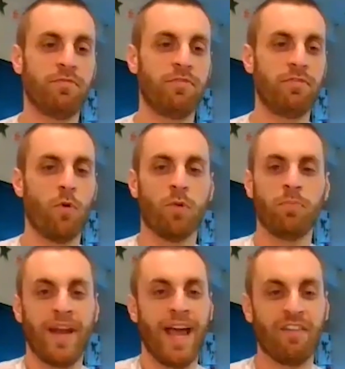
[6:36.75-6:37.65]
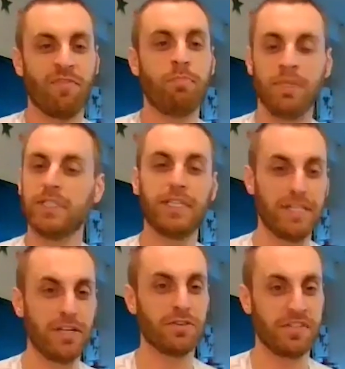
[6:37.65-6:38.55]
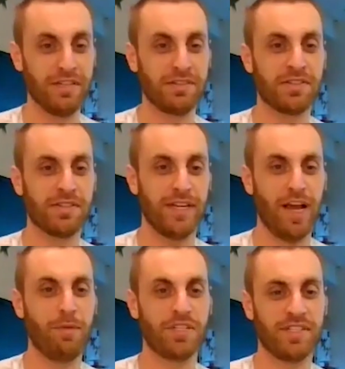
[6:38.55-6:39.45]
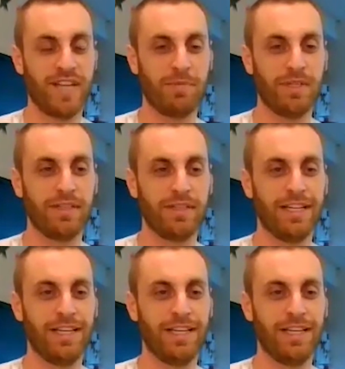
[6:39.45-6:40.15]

4.5 billion years is, and how much has happened.